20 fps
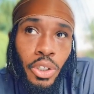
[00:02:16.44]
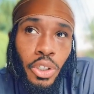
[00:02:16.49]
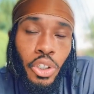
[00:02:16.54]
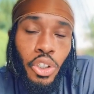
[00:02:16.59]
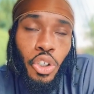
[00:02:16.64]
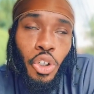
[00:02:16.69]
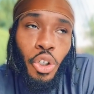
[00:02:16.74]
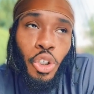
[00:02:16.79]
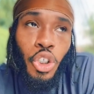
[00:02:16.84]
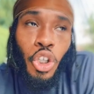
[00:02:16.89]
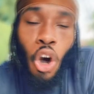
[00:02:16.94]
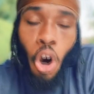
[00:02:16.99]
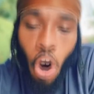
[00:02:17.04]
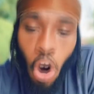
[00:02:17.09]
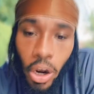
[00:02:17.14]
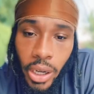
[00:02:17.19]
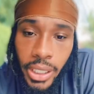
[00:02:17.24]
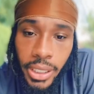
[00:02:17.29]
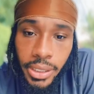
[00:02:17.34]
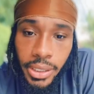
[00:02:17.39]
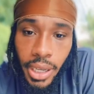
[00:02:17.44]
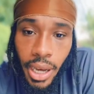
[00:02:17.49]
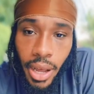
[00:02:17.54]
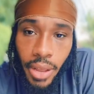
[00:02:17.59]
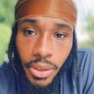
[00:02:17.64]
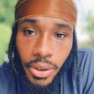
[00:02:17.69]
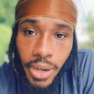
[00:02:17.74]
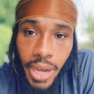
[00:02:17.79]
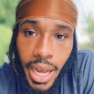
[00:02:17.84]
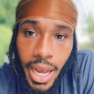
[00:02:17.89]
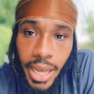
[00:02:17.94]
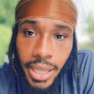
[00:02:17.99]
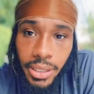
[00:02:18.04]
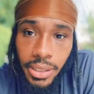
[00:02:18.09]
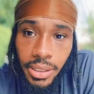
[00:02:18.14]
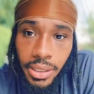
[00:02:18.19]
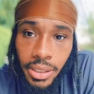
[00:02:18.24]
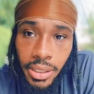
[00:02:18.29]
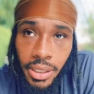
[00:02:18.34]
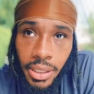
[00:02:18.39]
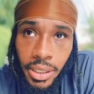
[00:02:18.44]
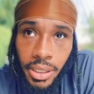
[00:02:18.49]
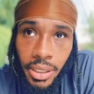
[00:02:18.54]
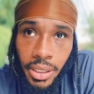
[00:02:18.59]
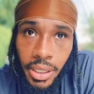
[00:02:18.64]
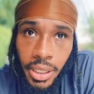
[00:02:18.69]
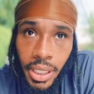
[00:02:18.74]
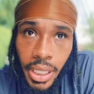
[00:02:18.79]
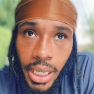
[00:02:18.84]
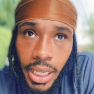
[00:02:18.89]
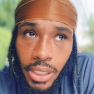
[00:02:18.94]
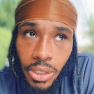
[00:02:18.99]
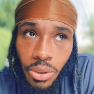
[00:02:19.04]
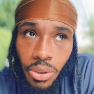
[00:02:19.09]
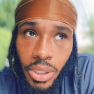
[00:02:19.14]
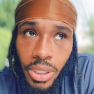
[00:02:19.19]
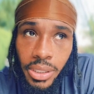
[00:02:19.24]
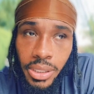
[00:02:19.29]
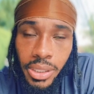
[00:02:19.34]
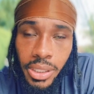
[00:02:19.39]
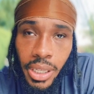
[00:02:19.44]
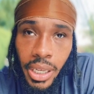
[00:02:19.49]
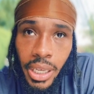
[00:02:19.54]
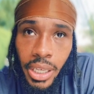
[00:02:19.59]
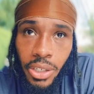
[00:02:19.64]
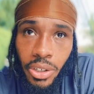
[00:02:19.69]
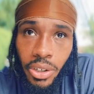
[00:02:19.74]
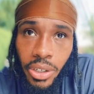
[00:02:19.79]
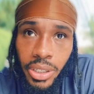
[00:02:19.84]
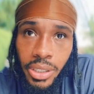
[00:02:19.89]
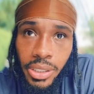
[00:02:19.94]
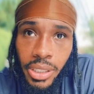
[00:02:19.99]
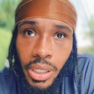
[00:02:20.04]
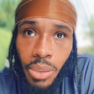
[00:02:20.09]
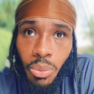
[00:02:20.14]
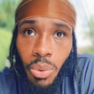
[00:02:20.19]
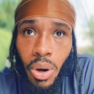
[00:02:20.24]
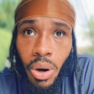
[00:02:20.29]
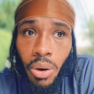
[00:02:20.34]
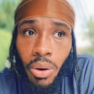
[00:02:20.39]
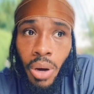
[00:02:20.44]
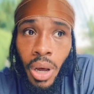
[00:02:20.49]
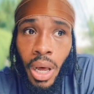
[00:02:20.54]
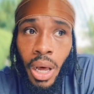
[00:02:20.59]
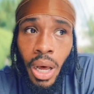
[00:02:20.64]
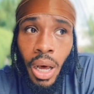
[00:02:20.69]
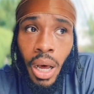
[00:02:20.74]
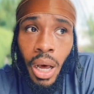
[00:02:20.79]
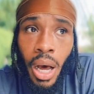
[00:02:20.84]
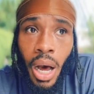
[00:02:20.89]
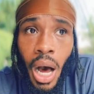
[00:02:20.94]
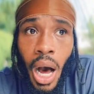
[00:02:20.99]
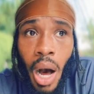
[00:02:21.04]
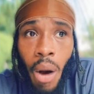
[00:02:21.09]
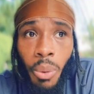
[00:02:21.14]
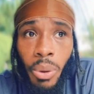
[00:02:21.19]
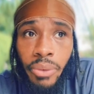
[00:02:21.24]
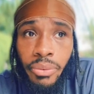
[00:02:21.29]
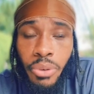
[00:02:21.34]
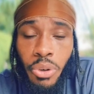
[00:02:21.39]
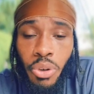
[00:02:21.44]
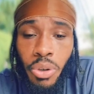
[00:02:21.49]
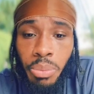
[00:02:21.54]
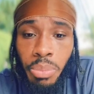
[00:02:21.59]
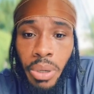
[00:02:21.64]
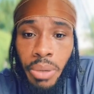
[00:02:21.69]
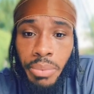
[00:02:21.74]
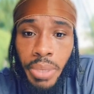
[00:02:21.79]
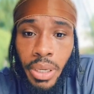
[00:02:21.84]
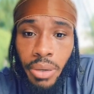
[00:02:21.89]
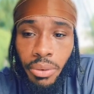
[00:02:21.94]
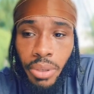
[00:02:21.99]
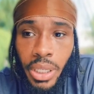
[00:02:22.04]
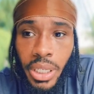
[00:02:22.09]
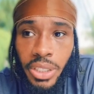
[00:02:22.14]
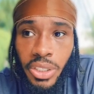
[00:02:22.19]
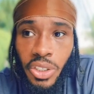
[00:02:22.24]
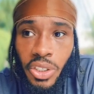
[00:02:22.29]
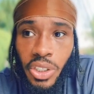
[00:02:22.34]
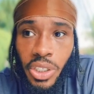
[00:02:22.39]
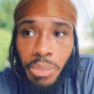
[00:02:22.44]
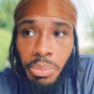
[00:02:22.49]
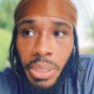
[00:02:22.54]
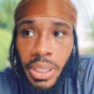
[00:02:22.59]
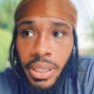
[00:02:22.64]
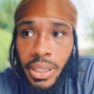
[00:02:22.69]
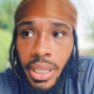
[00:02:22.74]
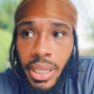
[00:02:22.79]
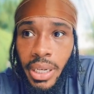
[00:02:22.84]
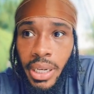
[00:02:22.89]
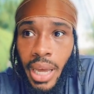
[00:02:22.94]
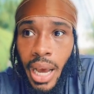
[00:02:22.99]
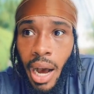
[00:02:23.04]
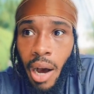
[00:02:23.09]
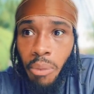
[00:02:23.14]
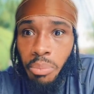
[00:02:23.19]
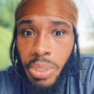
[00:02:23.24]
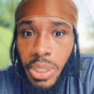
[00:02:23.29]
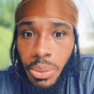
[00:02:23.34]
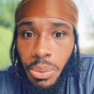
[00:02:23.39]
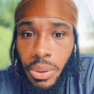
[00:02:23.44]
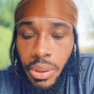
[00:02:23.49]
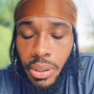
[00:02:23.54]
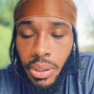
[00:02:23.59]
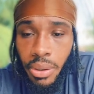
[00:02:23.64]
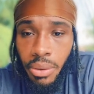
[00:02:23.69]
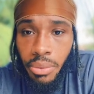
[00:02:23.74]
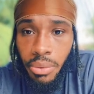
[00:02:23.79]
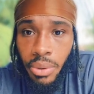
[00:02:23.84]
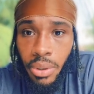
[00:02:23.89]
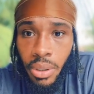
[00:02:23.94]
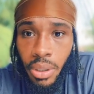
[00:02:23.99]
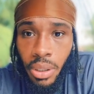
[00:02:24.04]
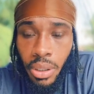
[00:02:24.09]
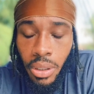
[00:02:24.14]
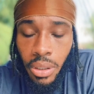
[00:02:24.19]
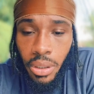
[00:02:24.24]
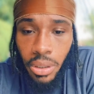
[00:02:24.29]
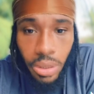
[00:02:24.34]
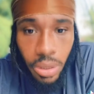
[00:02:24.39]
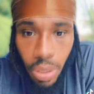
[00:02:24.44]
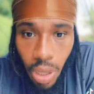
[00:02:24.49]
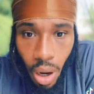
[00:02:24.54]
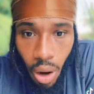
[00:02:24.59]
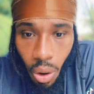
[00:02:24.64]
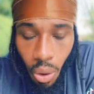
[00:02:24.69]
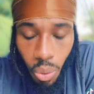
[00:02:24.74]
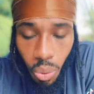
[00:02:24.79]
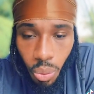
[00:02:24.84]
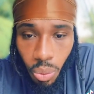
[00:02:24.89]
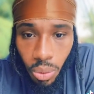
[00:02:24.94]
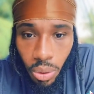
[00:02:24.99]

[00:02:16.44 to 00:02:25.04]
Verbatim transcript: you're talking to other guys, and you can say, and you're gonna say, "Well, I'll wait for you to put me in a relationship, and then I'll be with you." No.